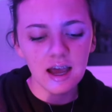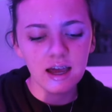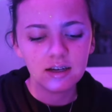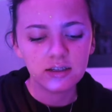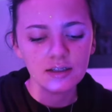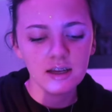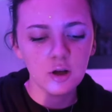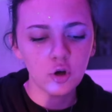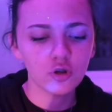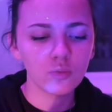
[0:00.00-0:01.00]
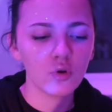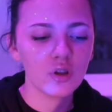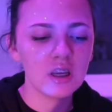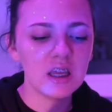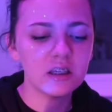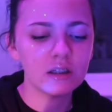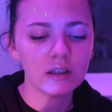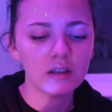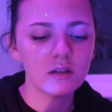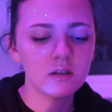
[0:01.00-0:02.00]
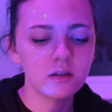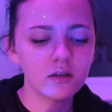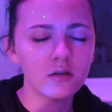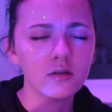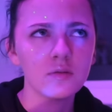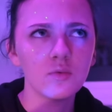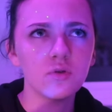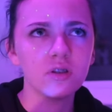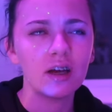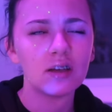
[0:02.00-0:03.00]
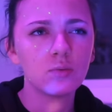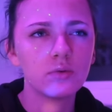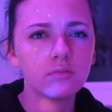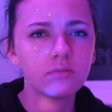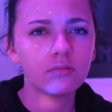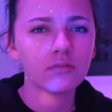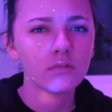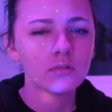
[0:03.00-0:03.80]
and it cost more than his smaller size one.